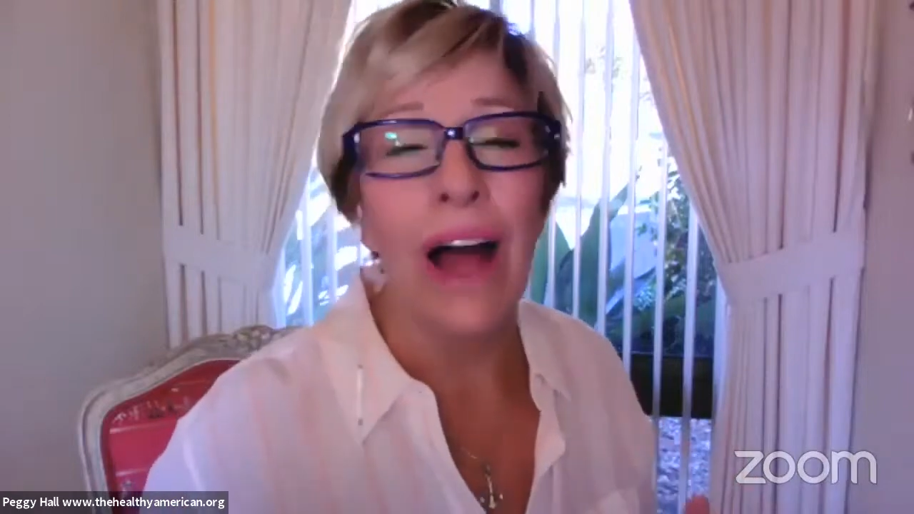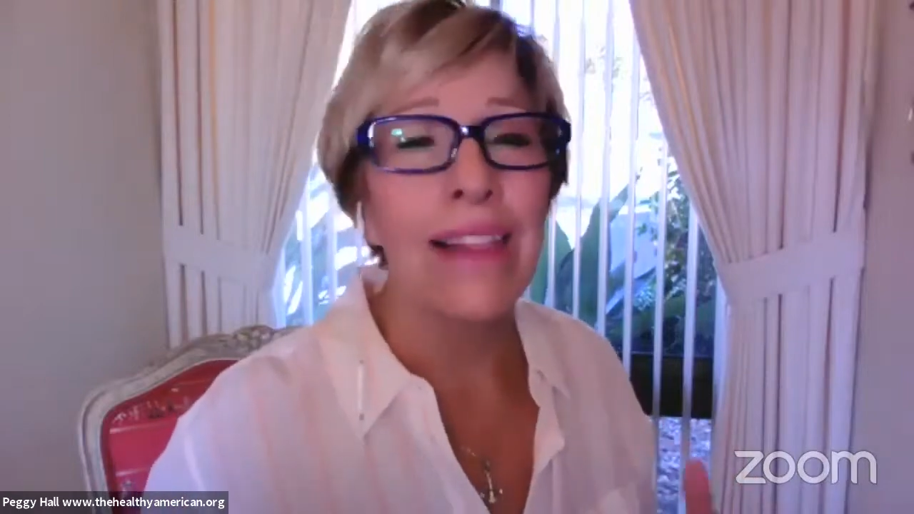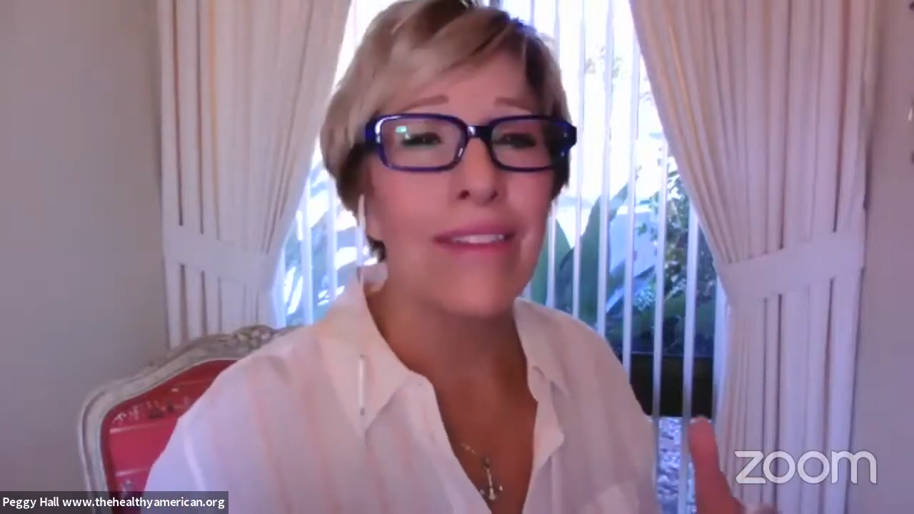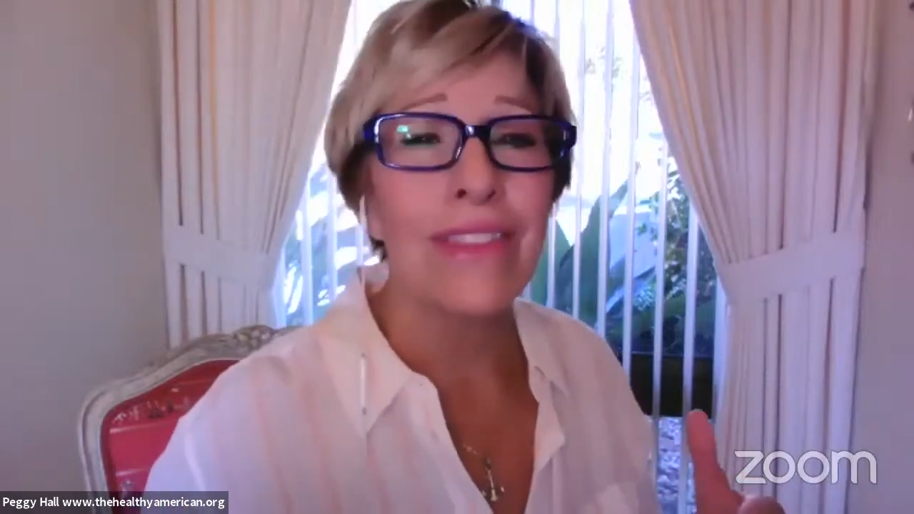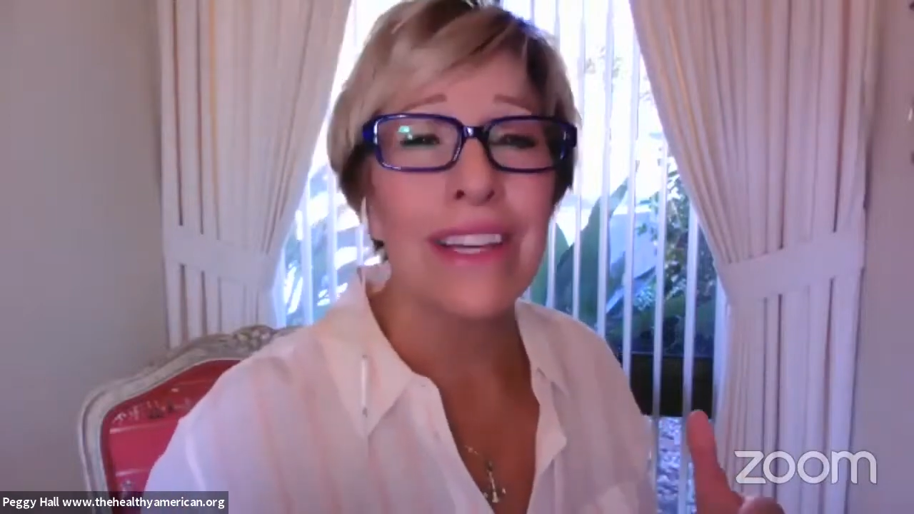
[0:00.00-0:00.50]
I
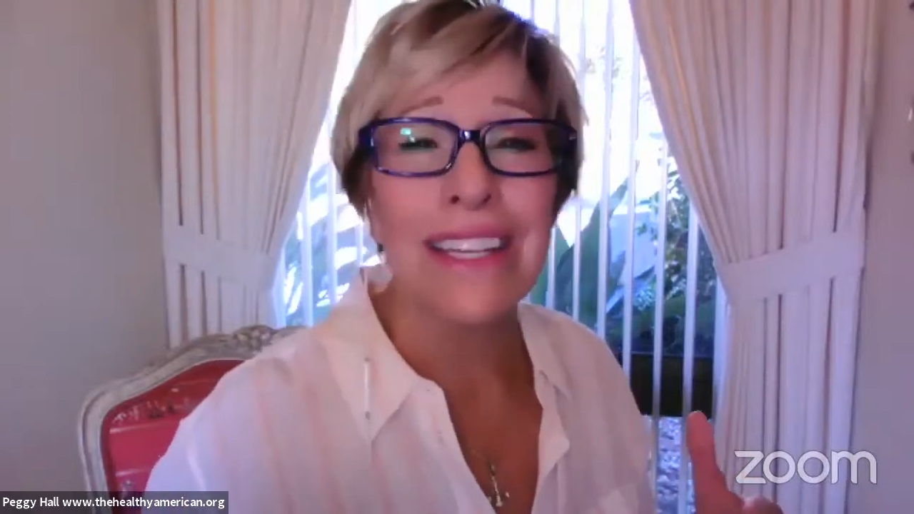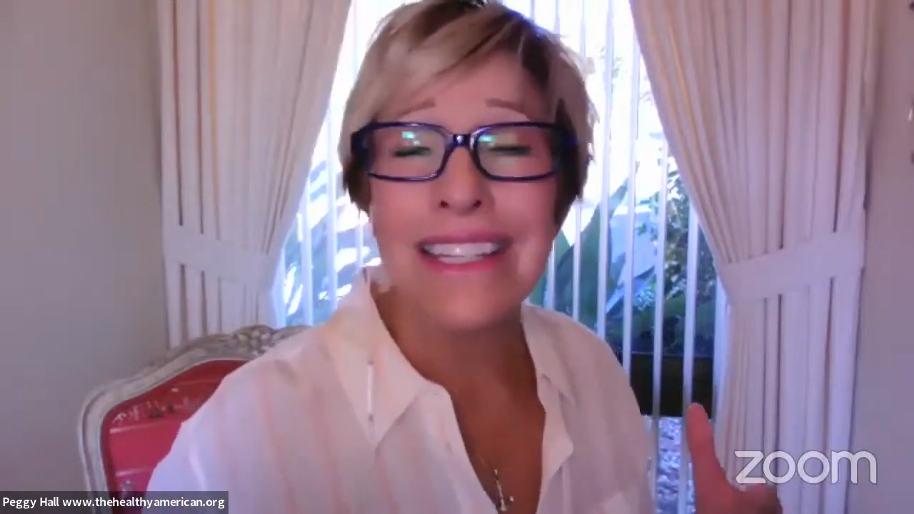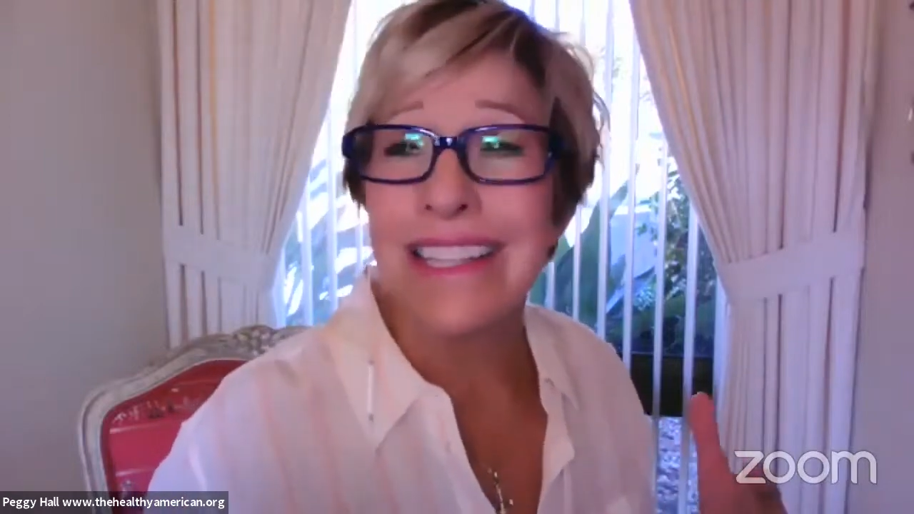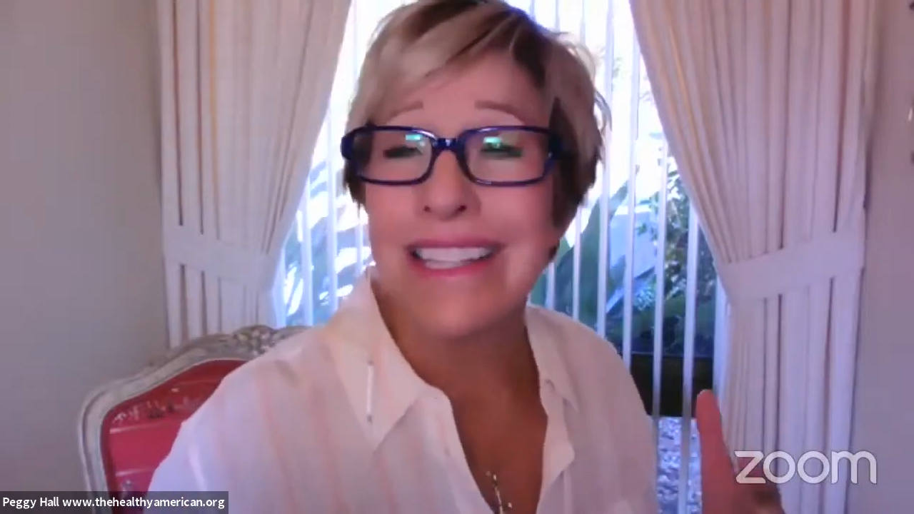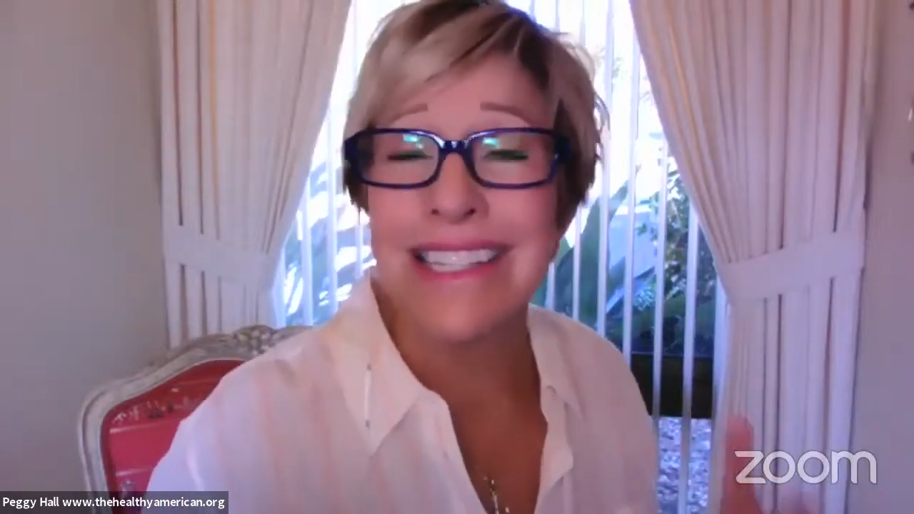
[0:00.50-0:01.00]
love the
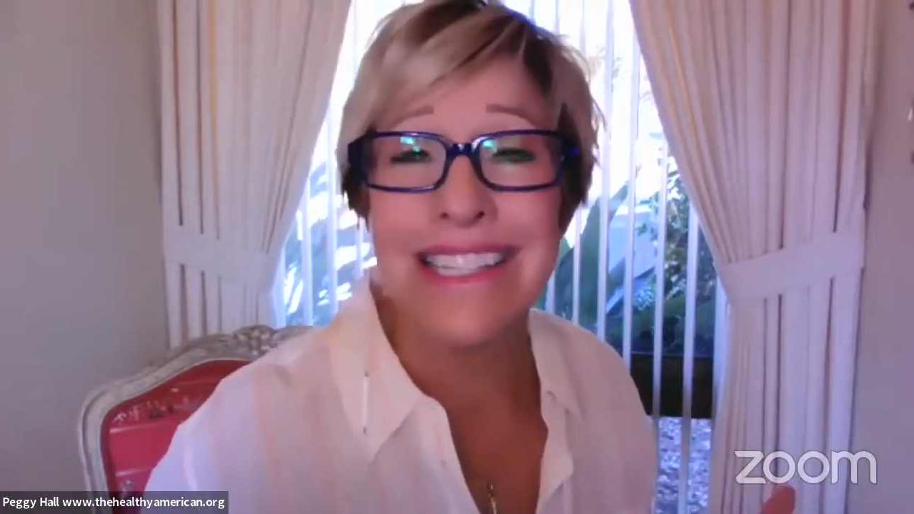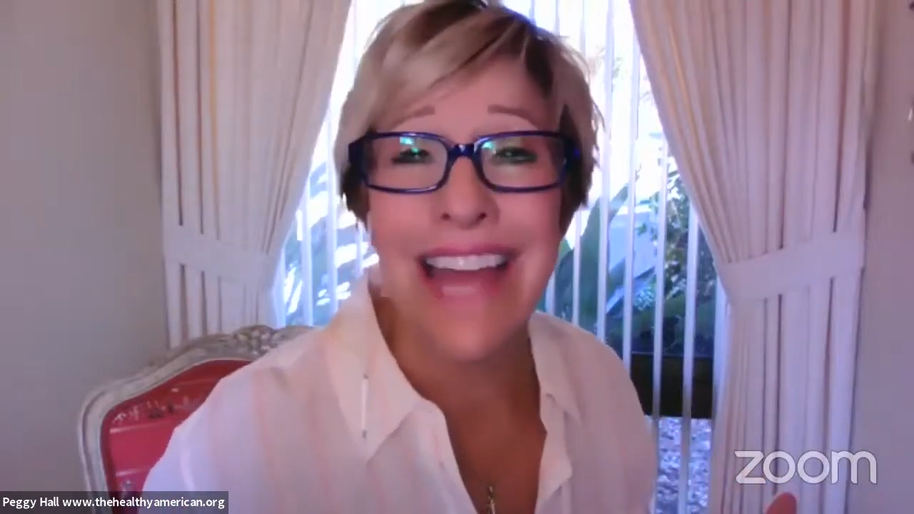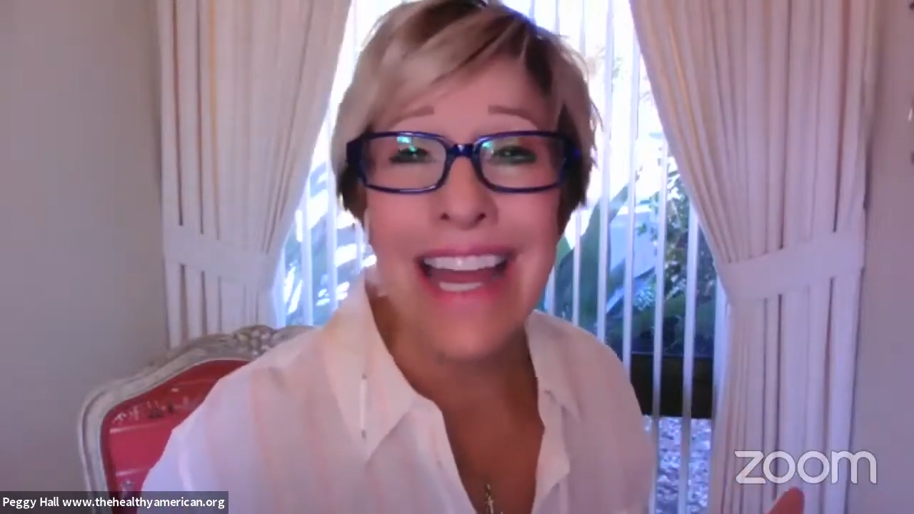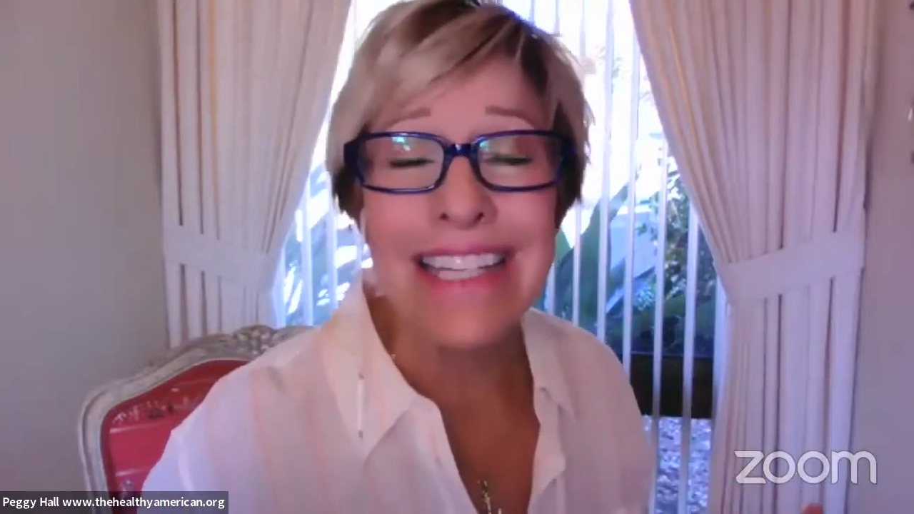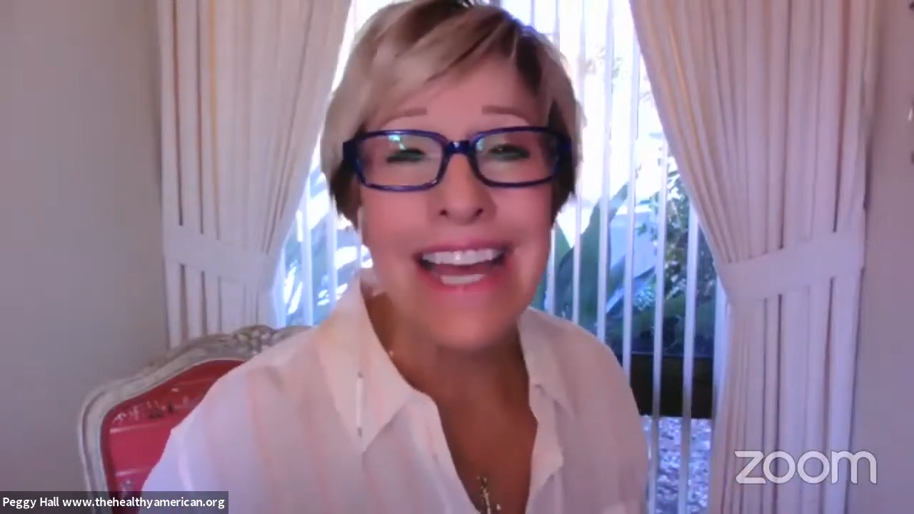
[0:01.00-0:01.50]

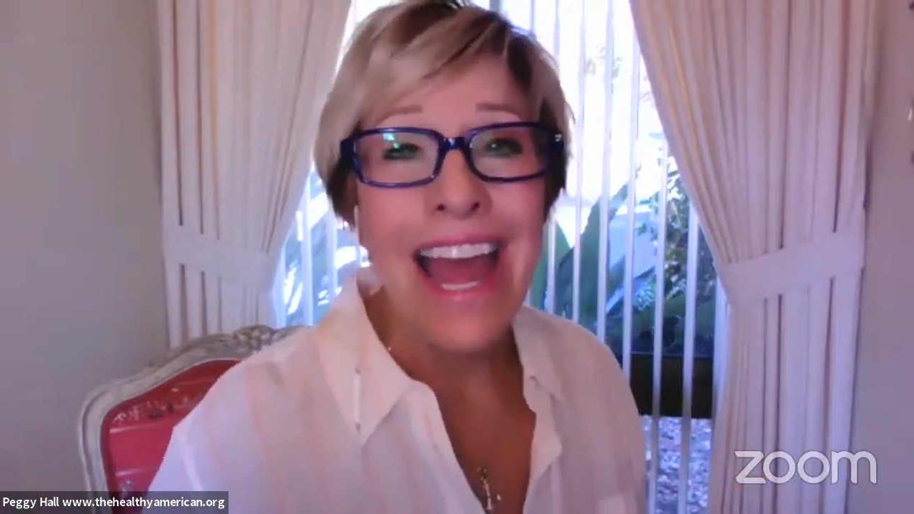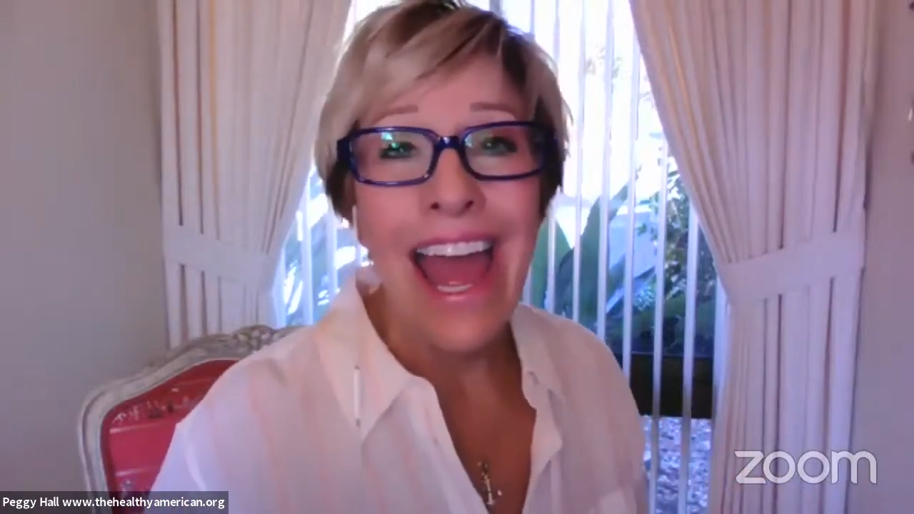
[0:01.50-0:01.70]
state,